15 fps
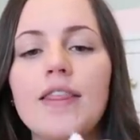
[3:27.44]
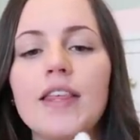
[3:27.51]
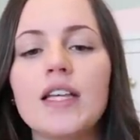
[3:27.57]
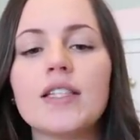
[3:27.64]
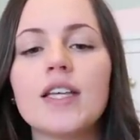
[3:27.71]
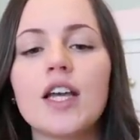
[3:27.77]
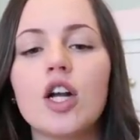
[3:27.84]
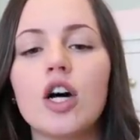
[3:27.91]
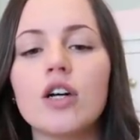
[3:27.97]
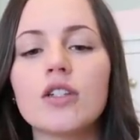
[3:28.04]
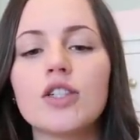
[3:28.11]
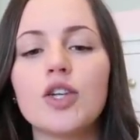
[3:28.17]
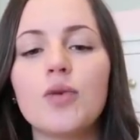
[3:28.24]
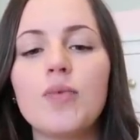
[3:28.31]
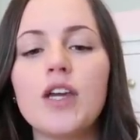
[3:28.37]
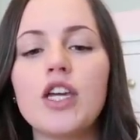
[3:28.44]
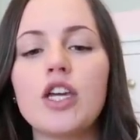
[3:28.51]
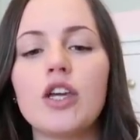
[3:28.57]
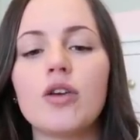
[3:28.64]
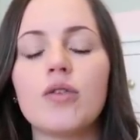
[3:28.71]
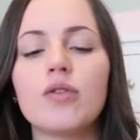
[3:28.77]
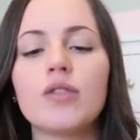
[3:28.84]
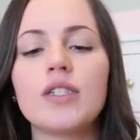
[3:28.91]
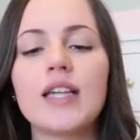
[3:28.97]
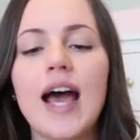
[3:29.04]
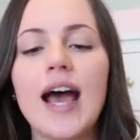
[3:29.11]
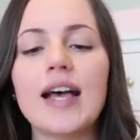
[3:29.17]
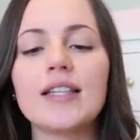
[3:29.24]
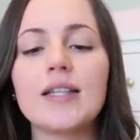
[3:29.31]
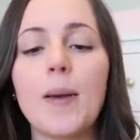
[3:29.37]
These can also be used
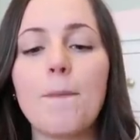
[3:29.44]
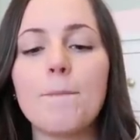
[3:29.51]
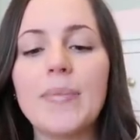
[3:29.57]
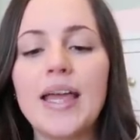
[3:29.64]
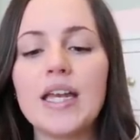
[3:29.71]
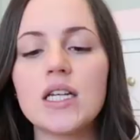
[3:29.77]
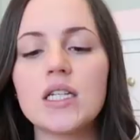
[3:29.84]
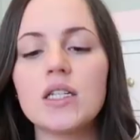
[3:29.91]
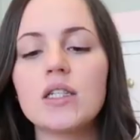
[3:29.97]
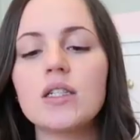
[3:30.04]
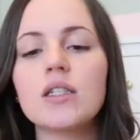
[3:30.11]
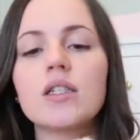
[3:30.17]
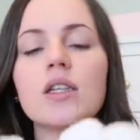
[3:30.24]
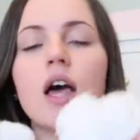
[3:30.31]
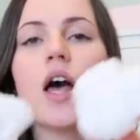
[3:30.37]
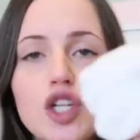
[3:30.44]
as mittens.